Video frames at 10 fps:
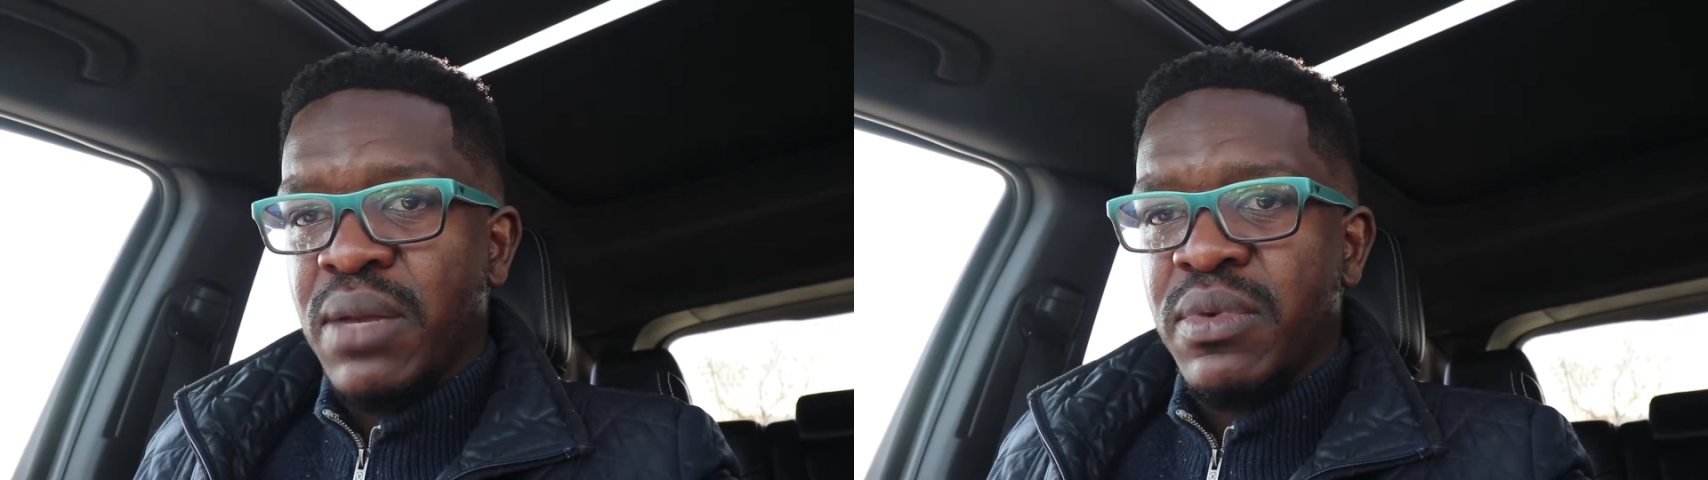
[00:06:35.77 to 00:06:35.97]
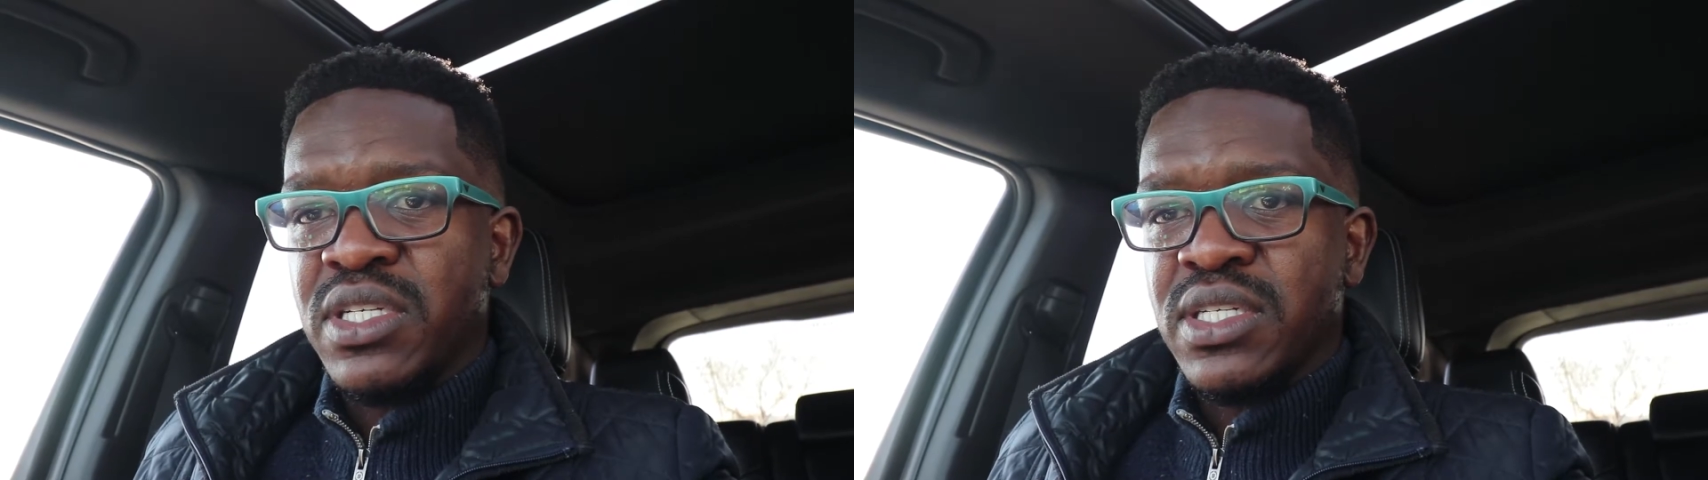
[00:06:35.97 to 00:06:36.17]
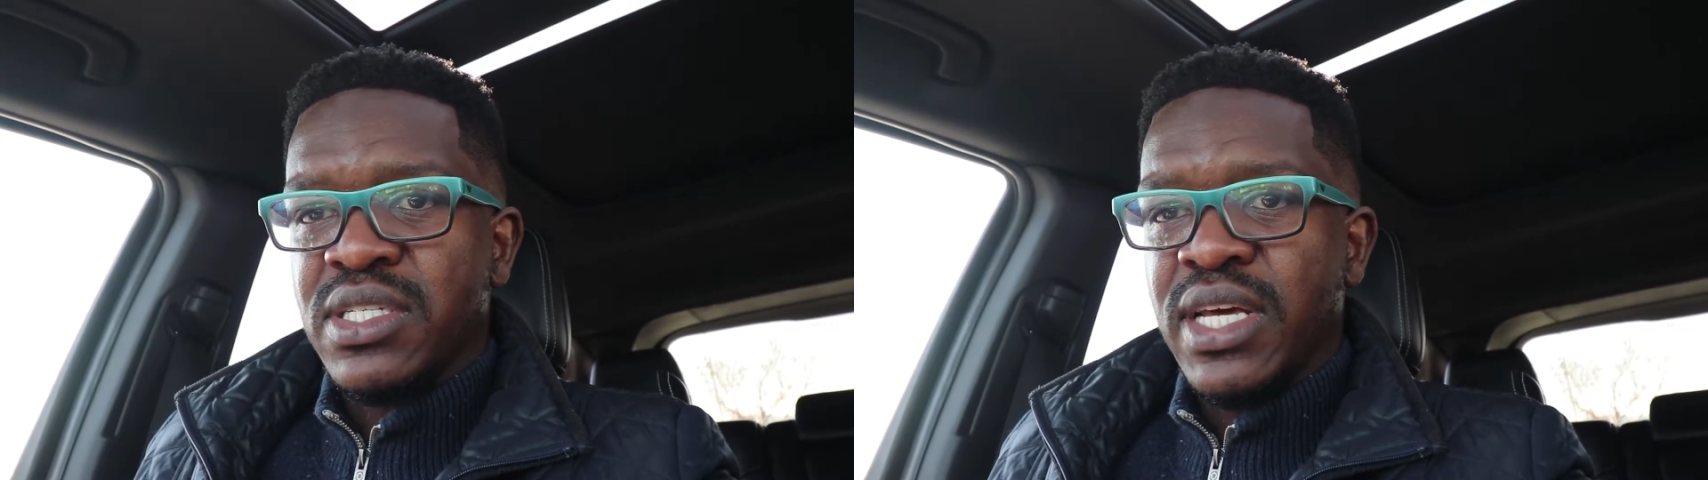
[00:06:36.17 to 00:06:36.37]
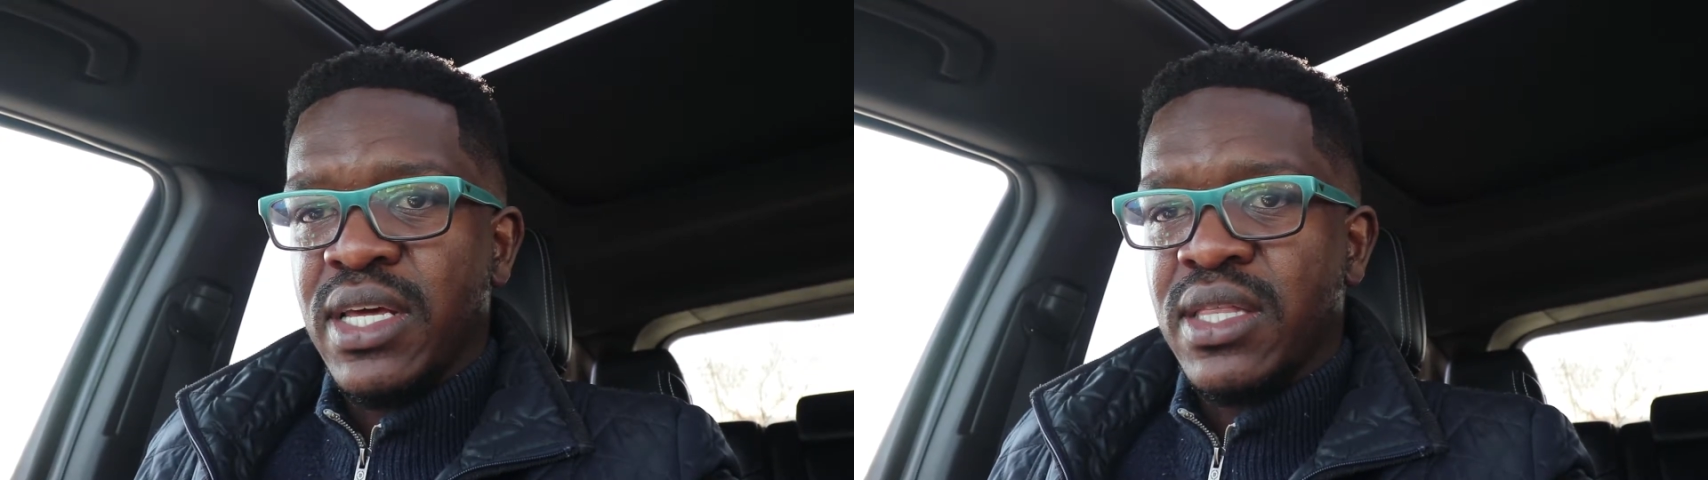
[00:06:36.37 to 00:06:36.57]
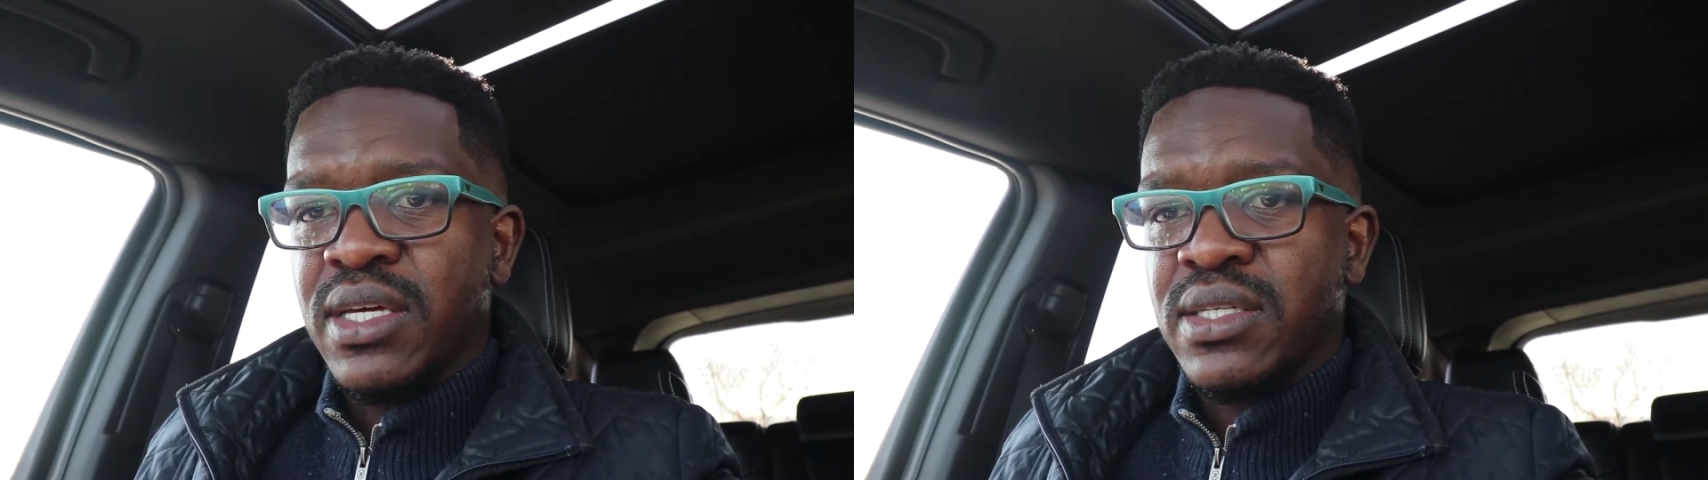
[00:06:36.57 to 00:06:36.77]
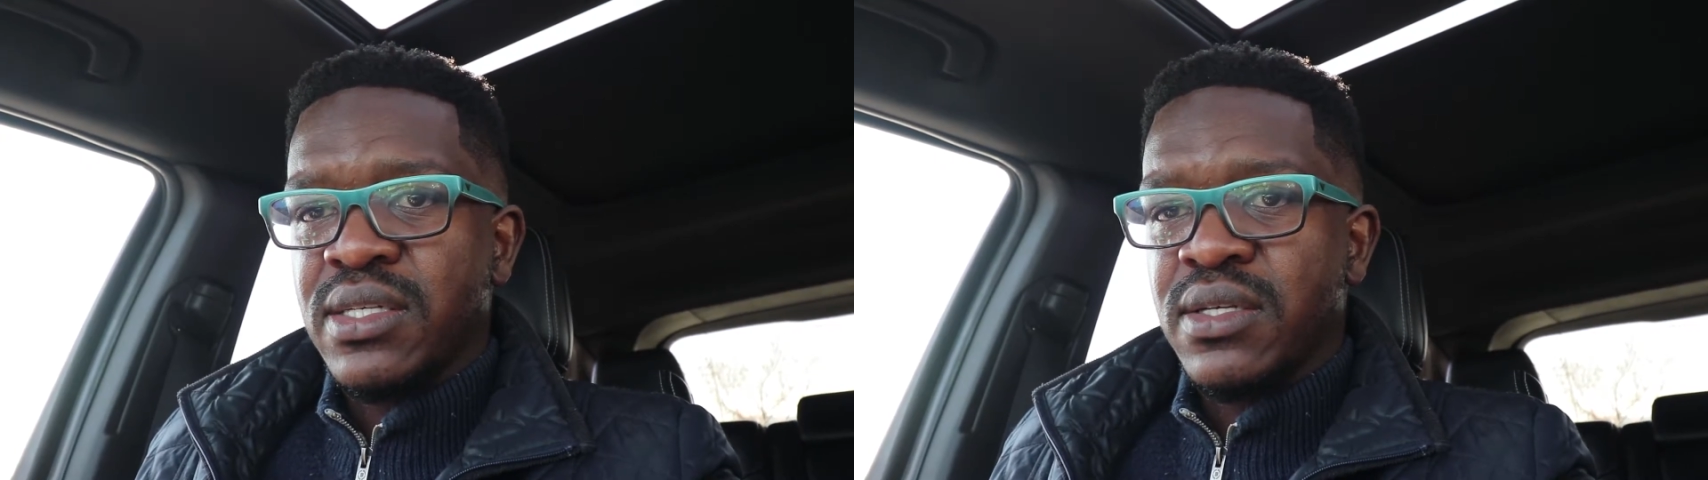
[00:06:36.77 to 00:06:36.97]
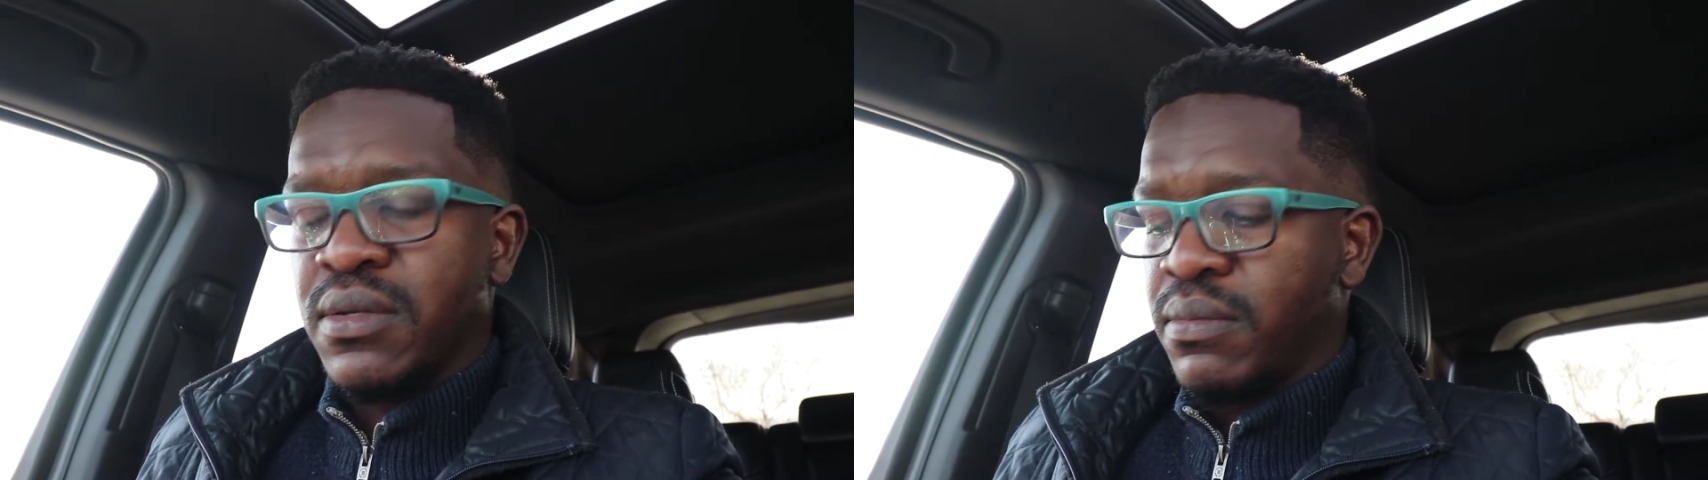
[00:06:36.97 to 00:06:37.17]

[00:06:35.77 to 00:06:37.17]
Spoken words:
Let me just take this.